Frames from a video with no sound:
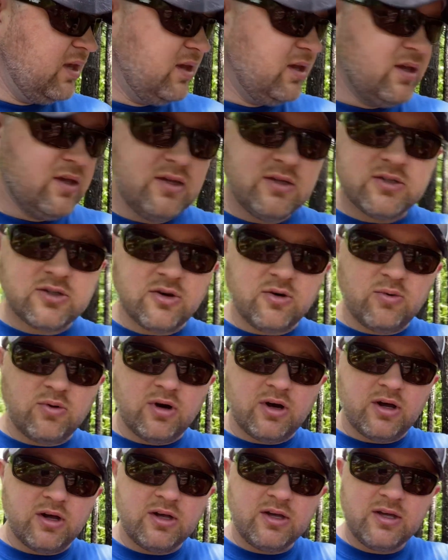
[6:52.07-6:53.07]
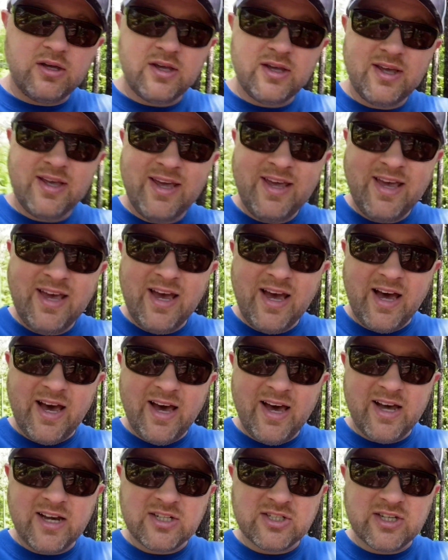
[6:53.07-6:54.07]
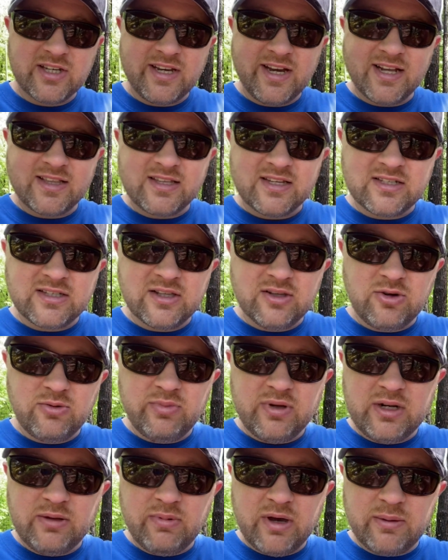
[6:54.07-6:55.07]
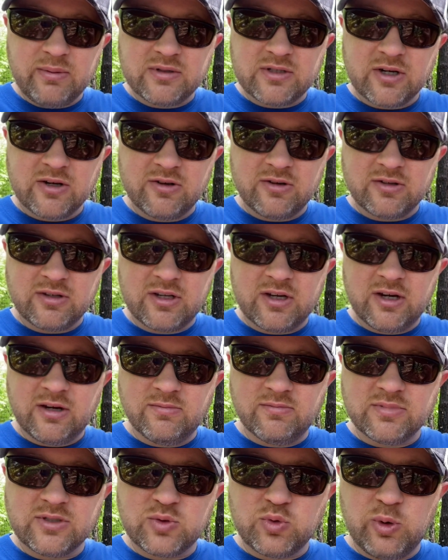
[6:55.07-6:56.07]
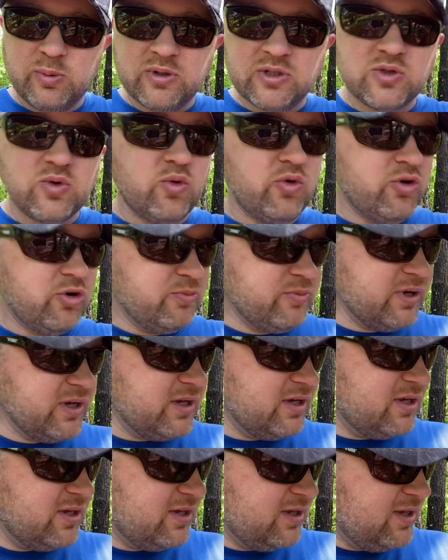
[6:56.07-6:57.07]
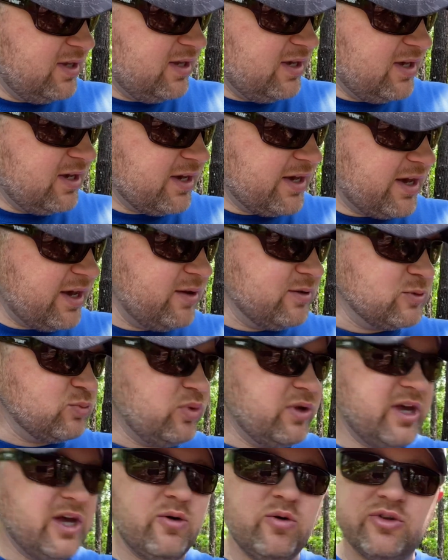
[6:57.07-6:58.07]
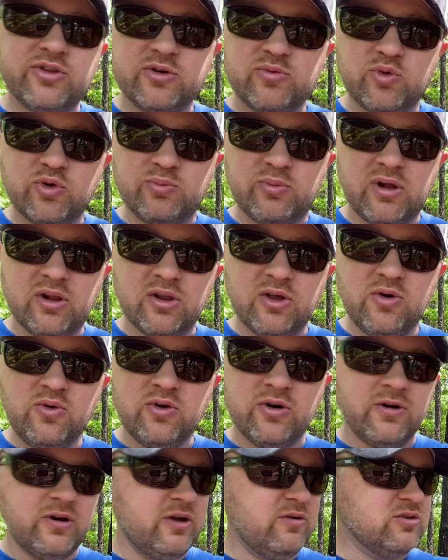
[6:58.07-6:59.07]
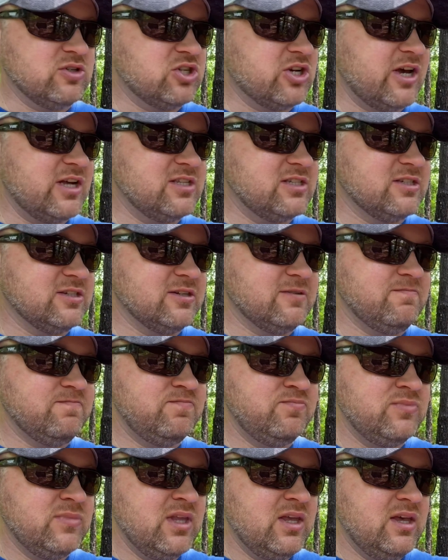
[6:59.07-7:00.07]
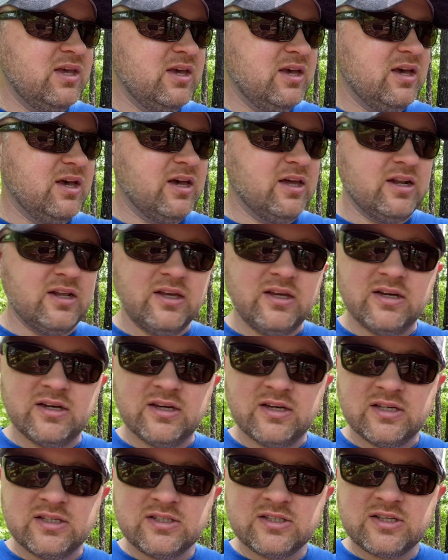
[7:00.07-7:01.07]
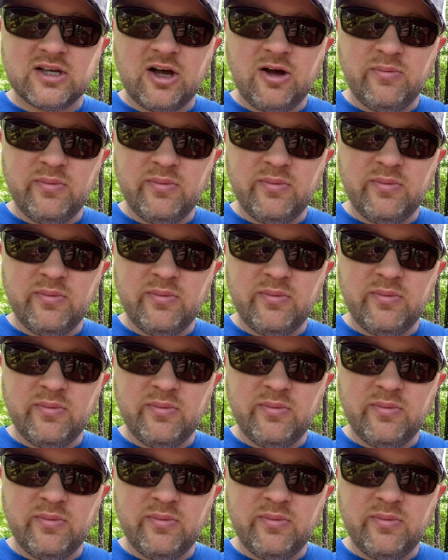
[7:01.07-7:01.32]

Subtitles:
So I actually got this little bitty baby turtle to come swimming toward me. I was playing with him with my lure. He was chasing it, and he saw me